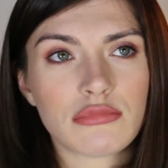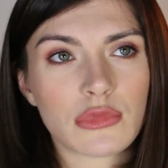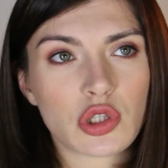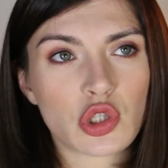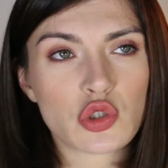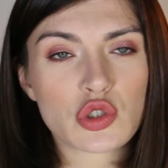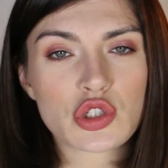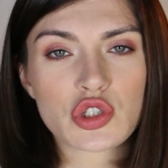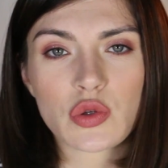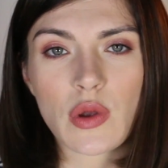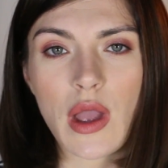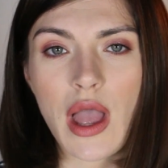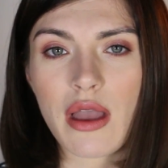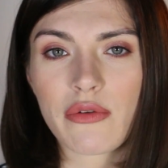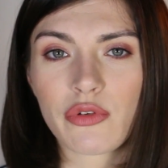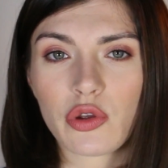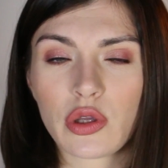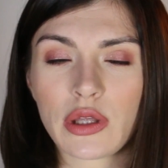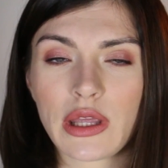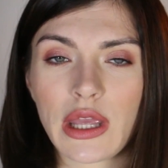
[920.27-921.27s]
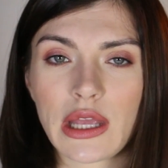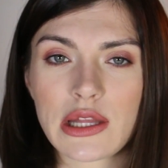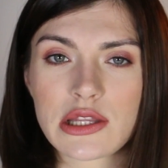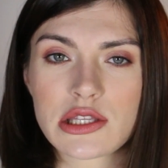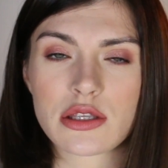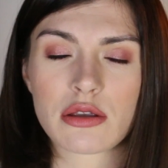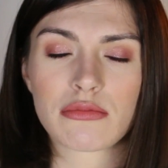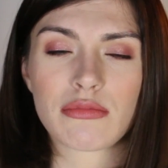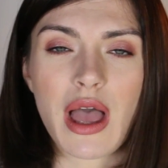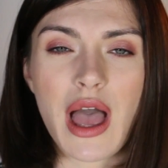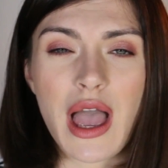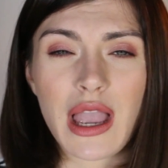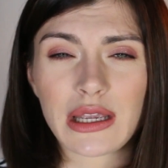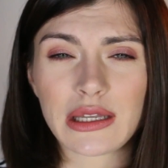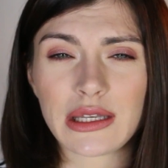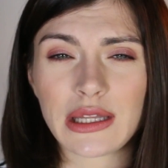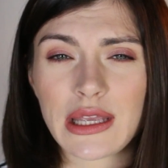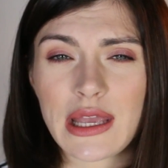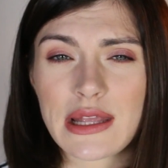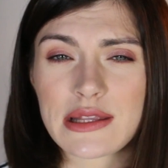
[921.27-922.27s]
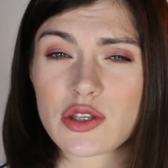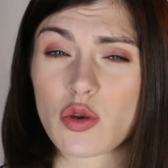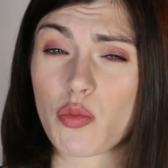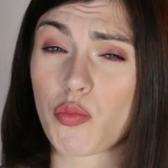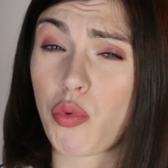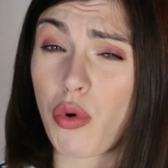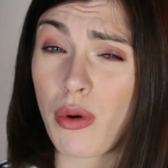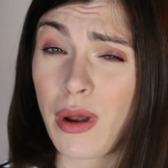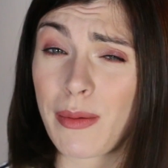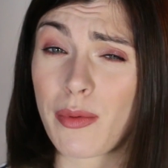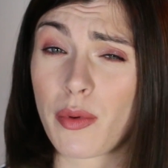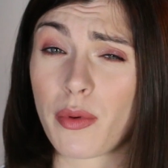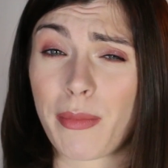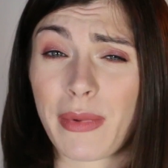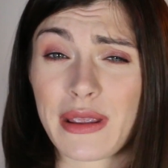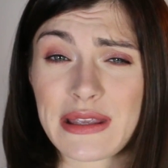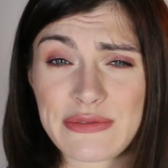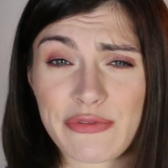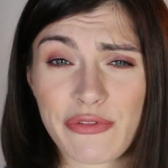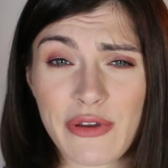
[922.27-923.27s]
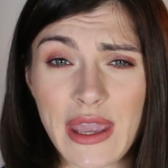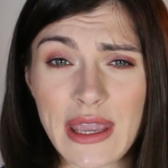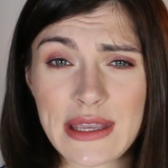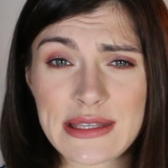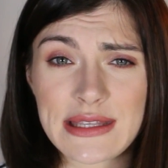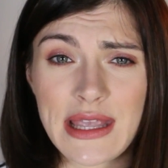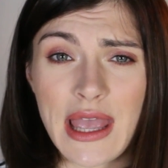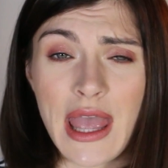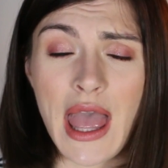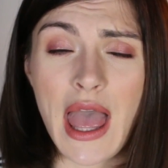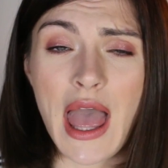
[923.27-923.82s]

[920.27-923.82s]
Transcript: used to have again some acne and some problem on my face,